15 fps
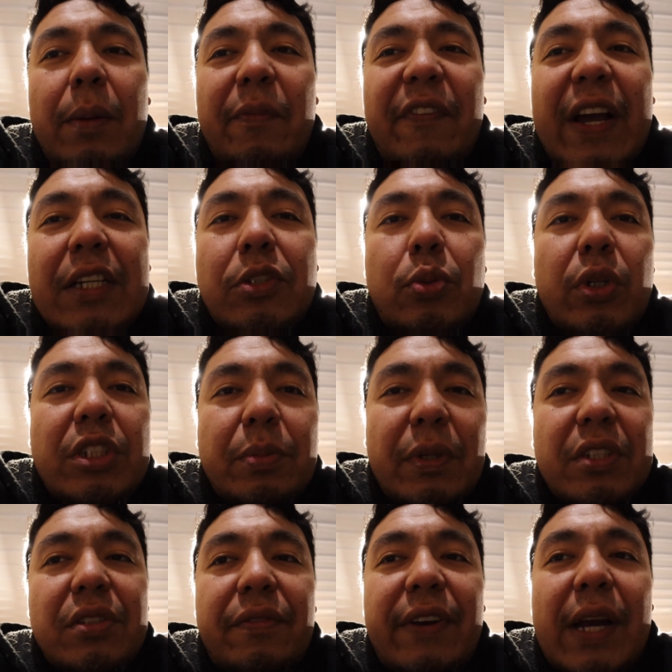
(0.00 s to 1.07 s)
fast twitch
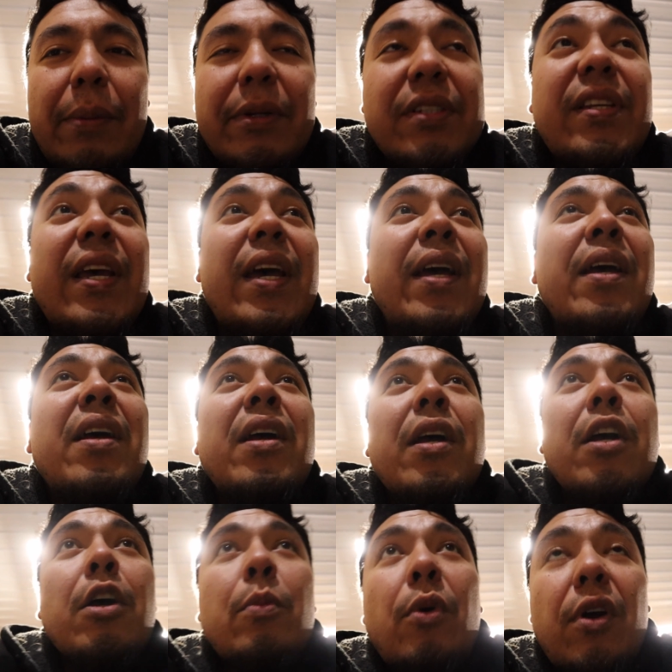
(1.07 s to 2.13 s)
muscle fibers,
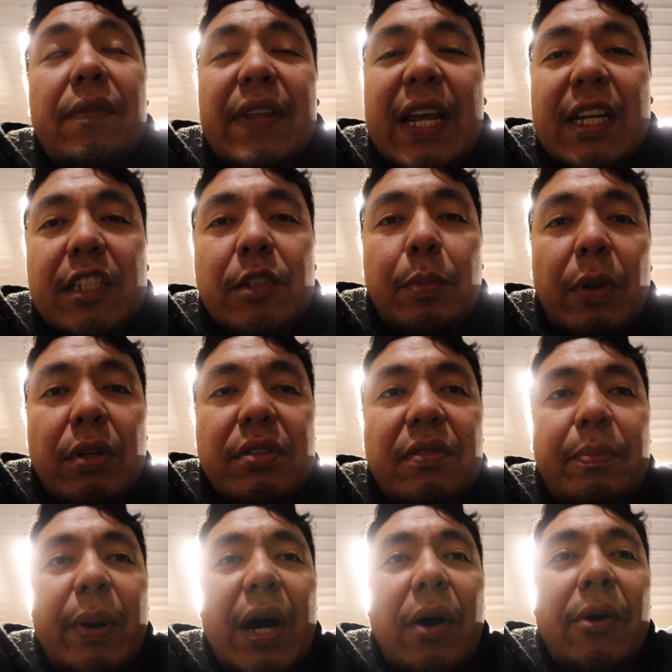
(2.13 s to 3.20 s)
more of that explosive
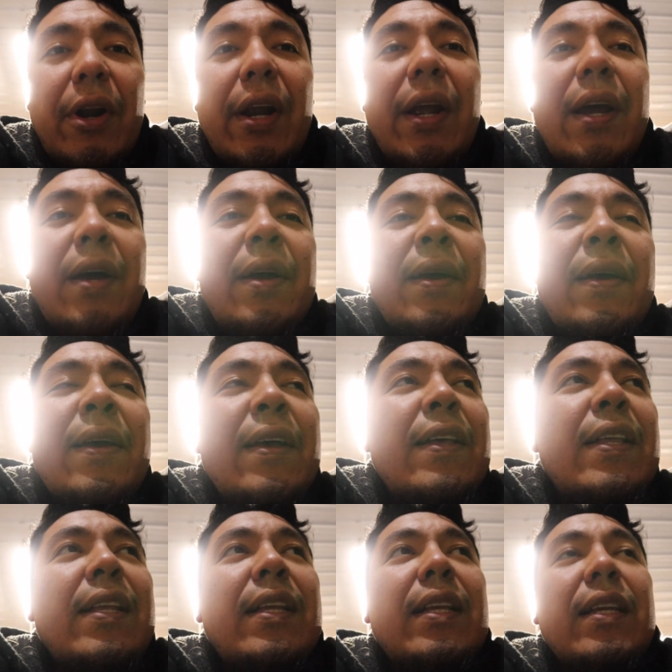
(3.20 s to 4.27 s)
power,
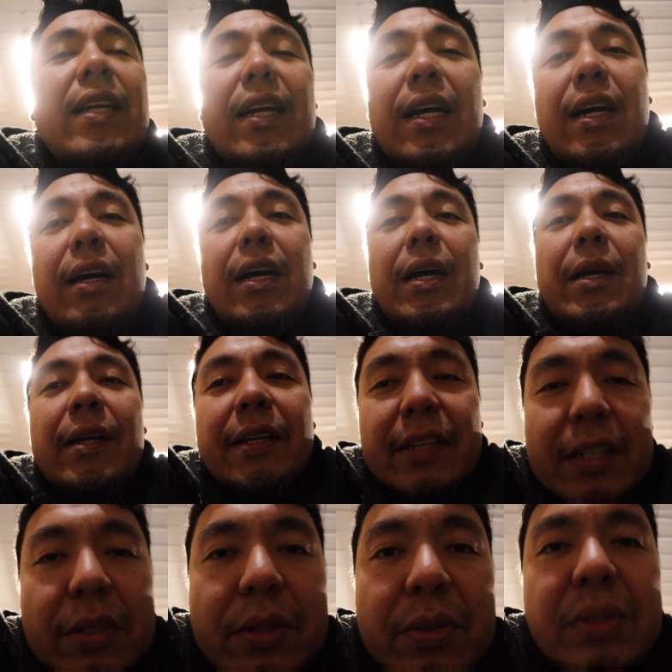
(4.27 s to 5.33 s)

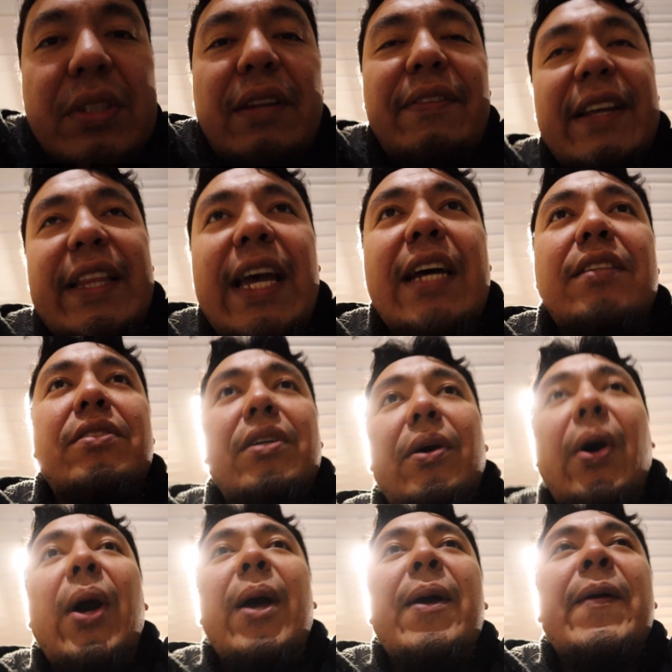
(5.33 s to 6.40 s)
doing stuff like that. So
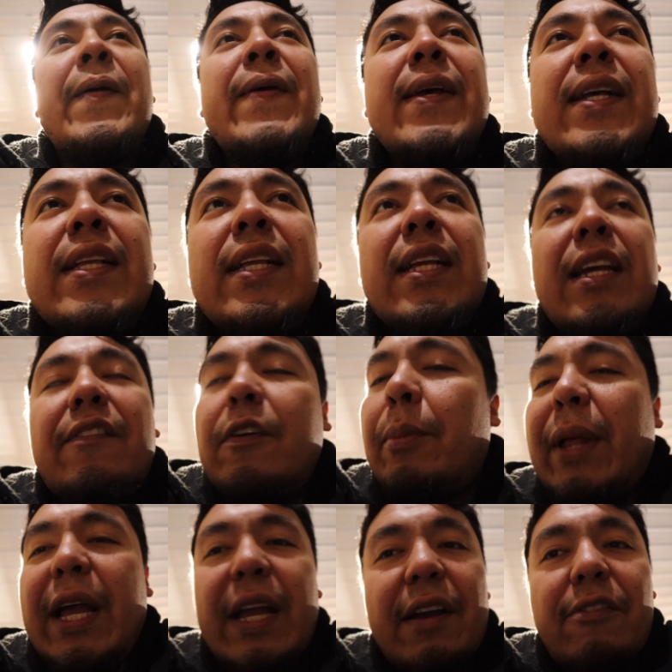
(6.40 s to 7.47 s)
if you
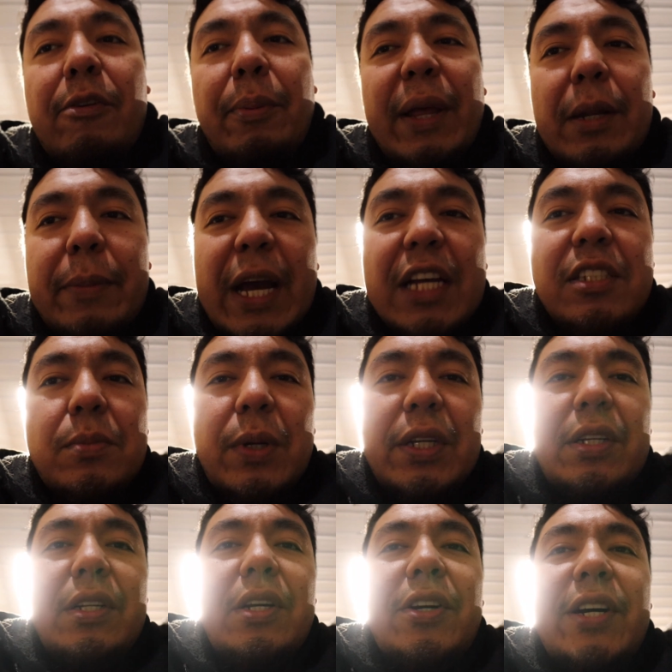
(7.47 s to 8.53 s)
ever played basketball,
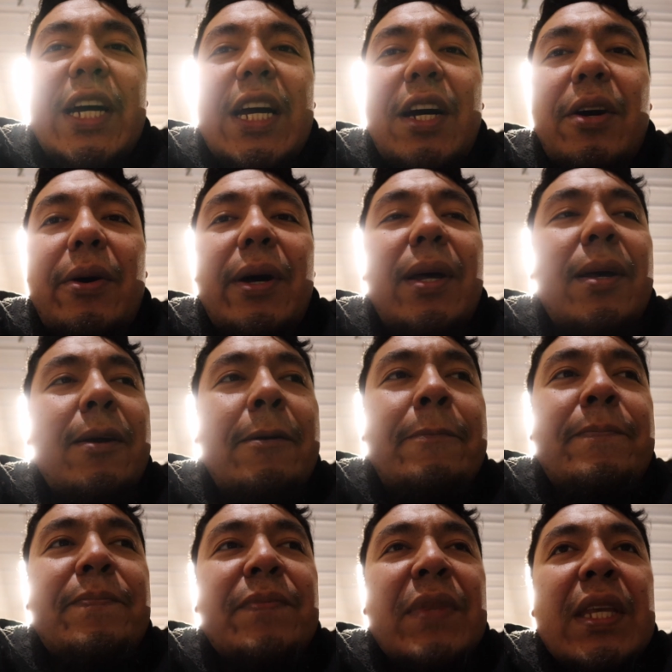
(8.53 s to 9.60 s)
you know how
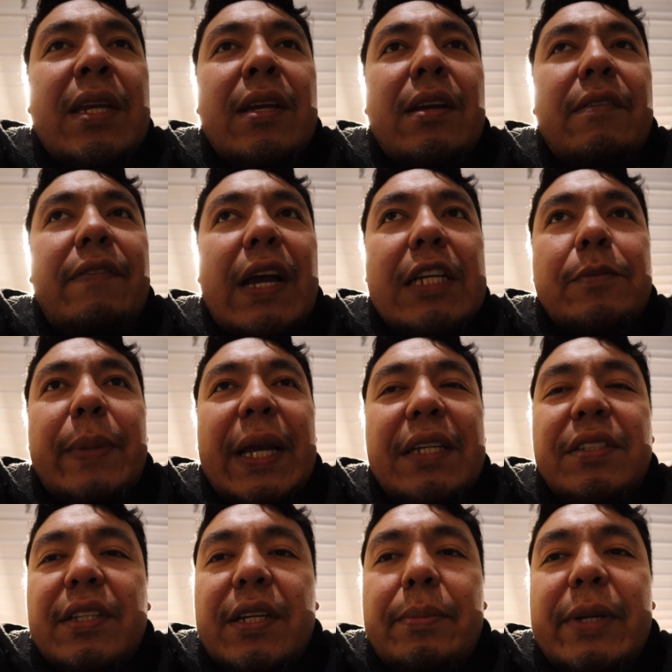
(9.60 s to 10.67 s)
fast
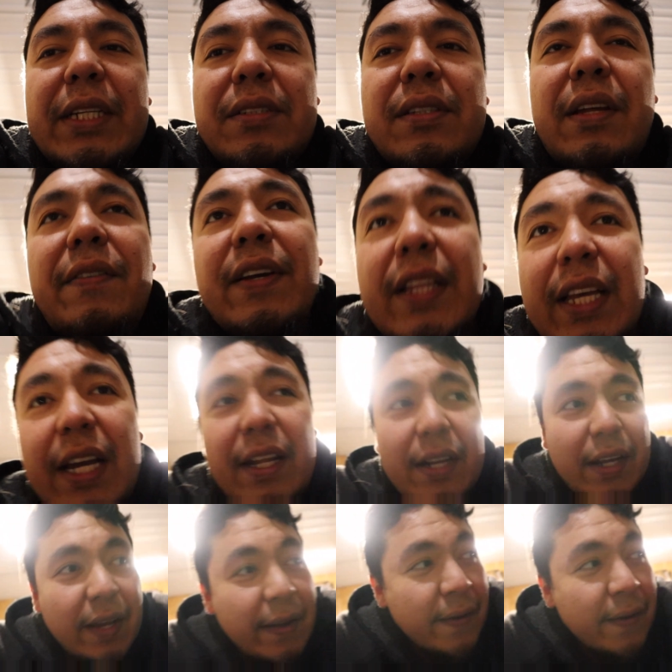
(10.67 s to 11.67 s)
paced it can be and stuff like that.